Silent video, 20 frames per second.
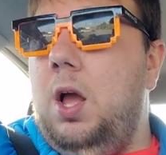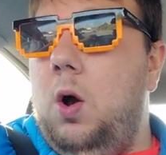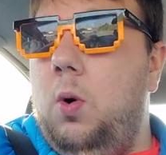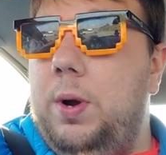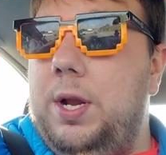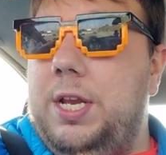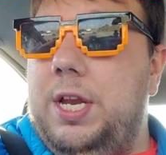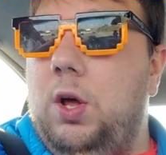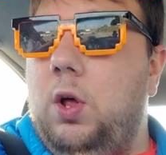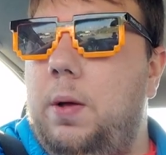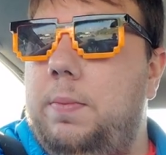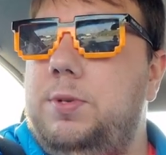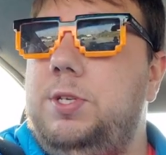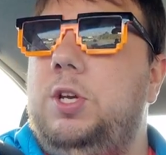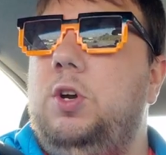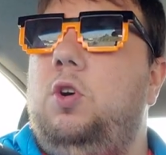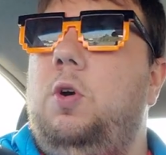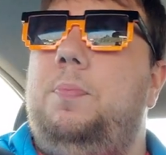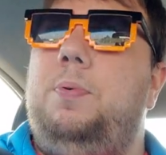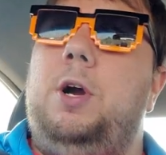We deal up
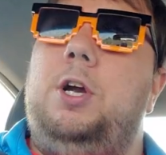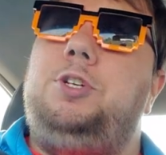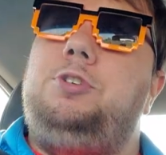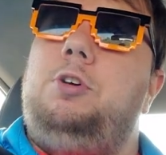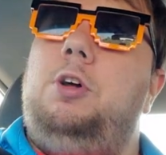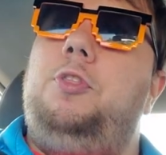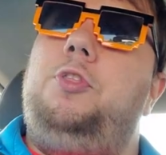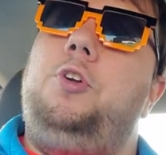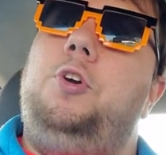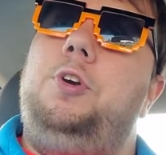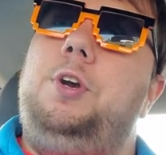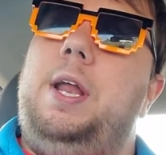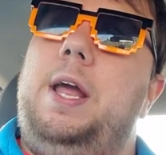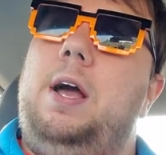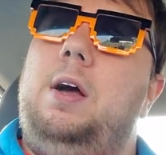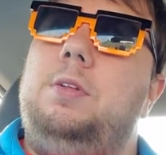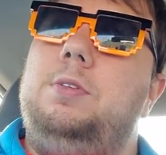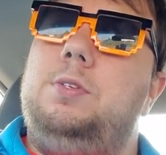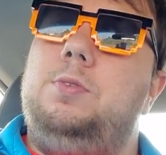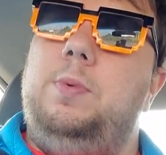zero pressure on third
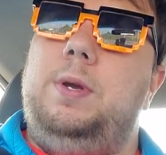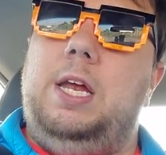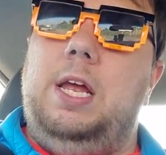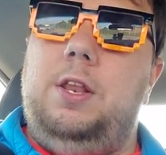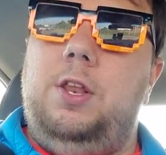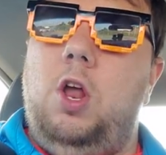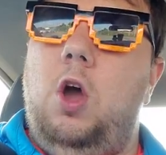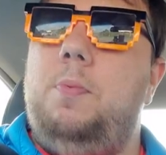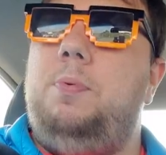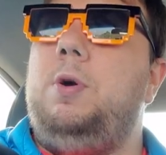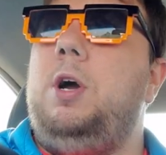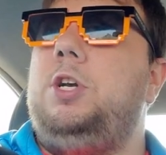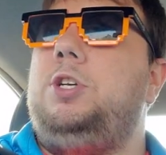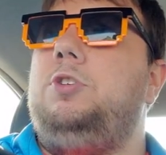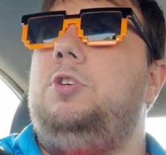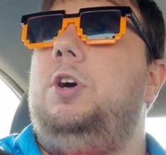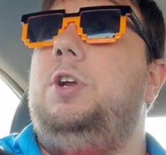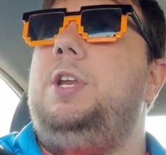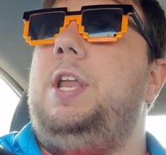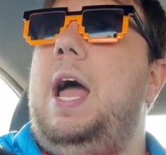downs. We get no pressure
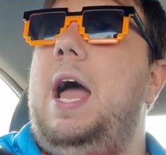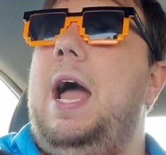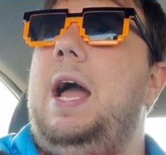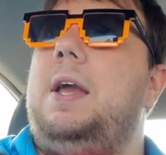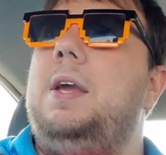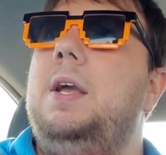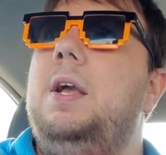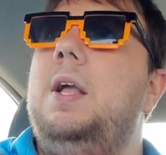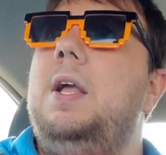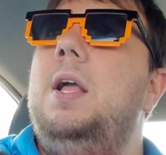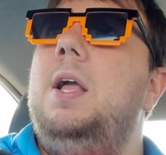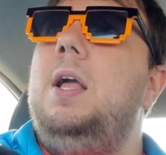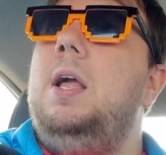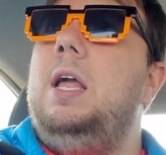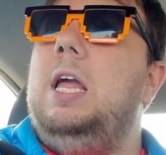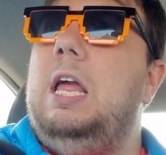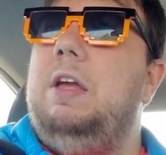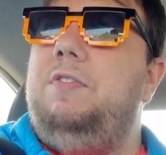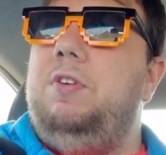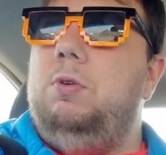on Dak.
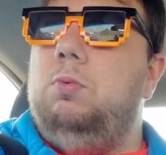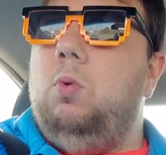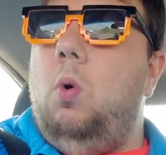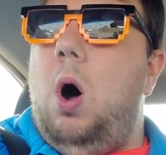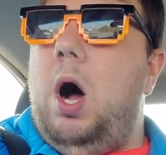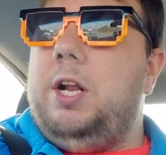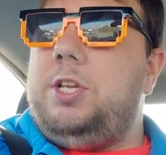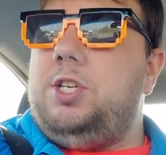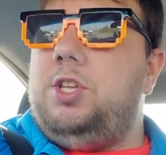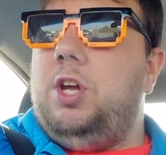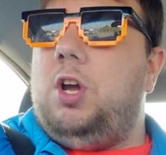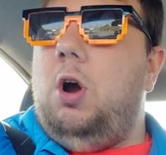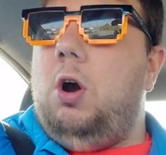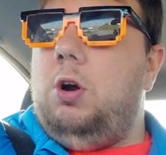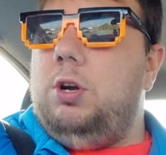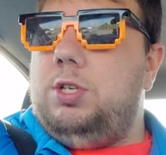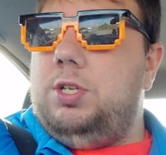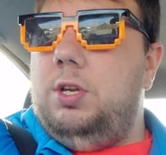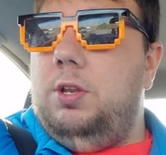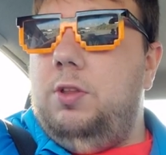If you watch
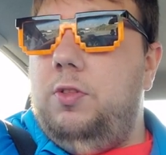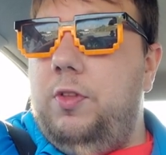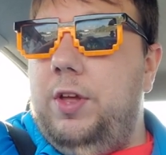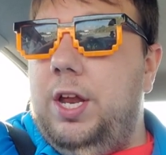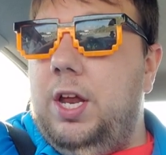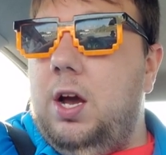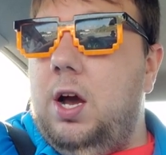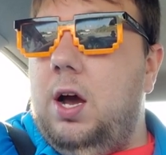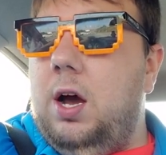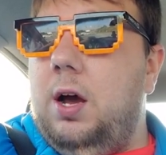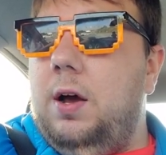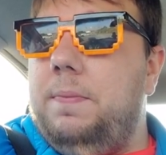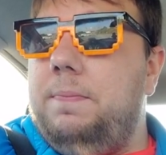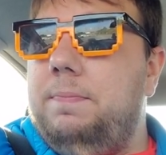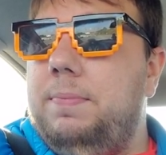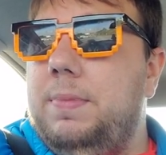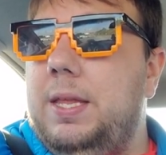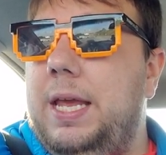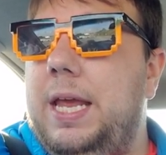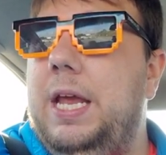the
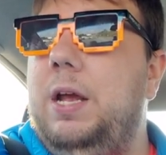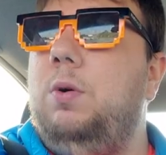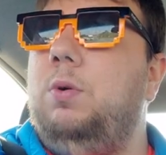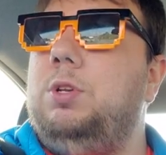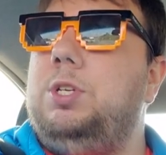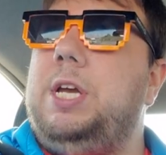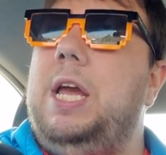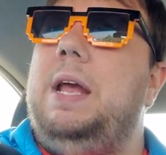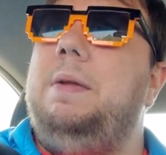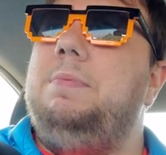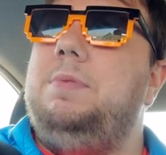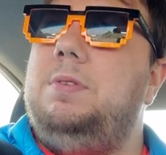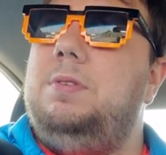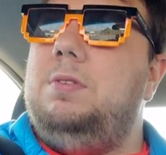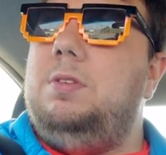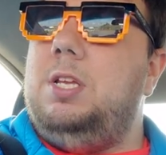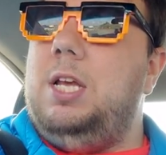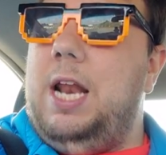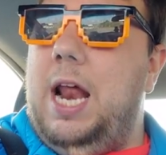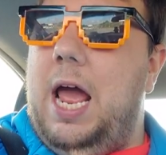Eagles game
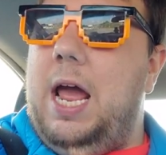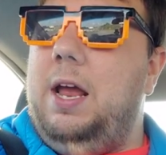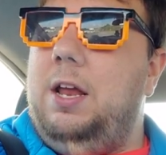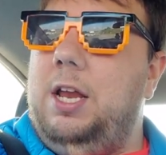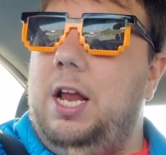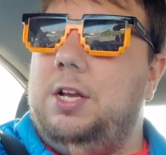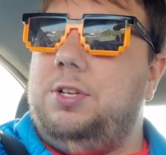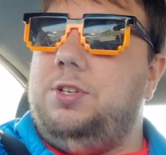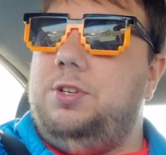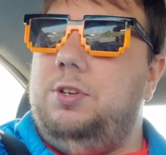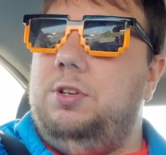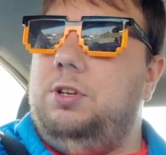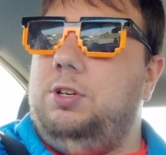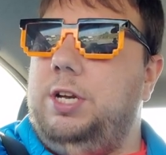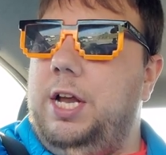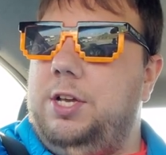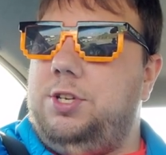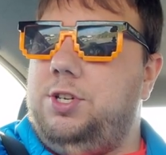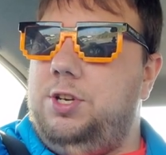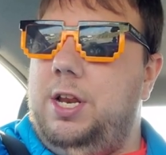today,
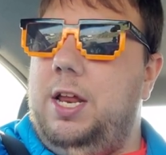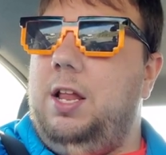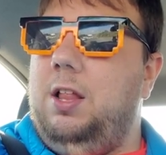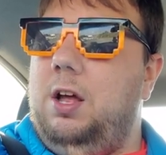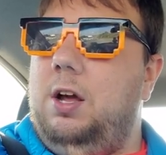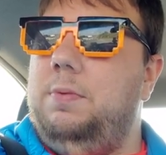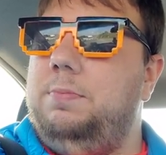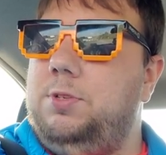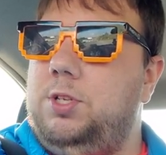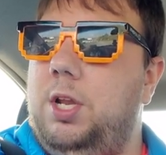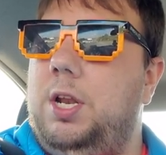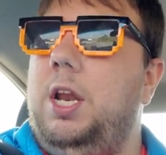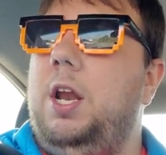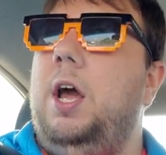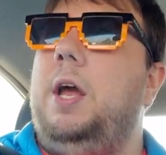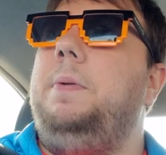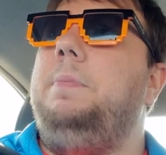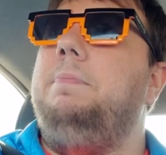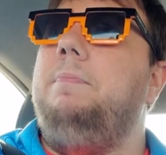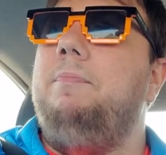yesterday, Sunday
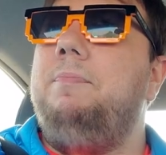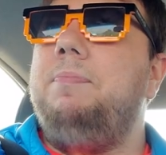night,